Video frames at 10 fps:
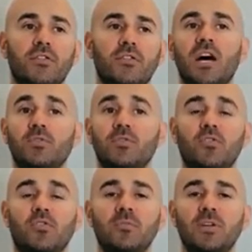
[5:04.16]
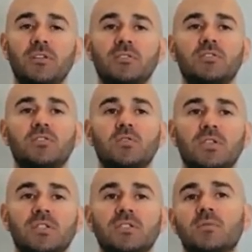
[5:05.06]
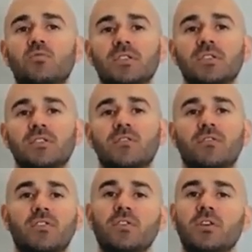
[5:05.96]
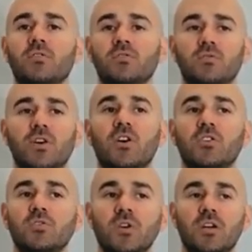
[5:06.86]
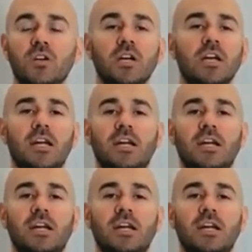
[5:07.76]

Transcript: High performance, so the system runs very close to the hardware